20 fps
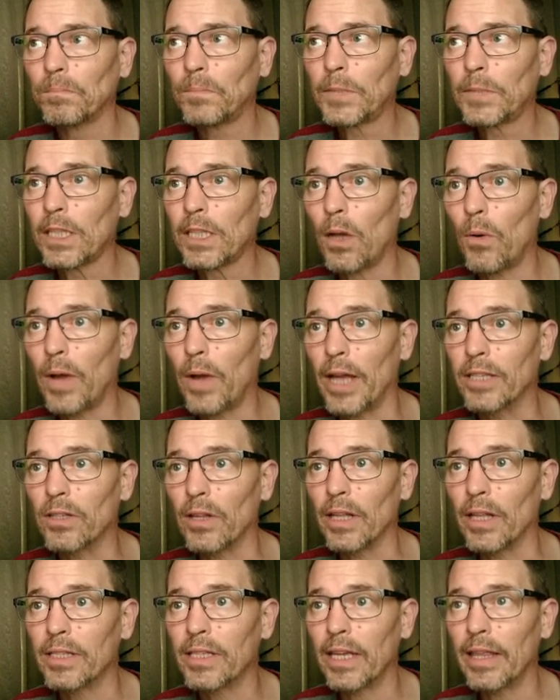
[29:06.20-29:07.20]
Okay, so
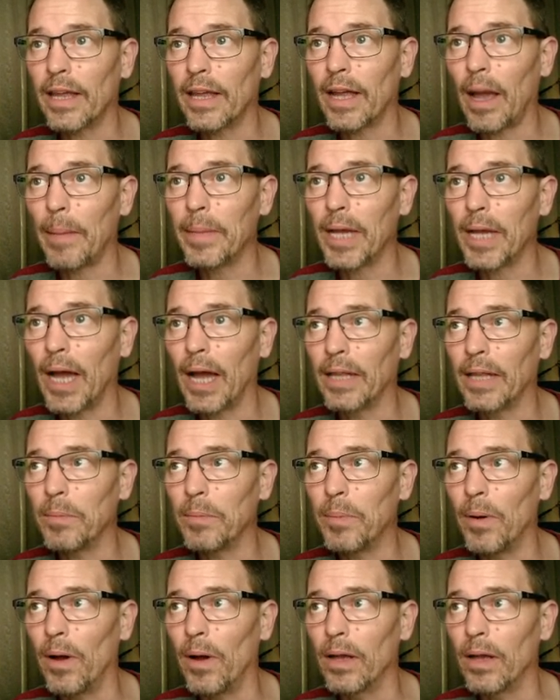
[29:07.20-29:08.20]
let's say they got behind the
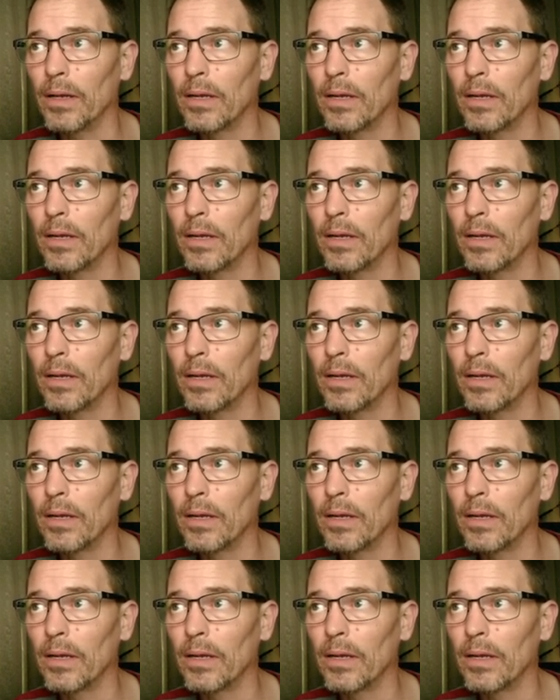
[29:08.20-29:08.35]
pawn.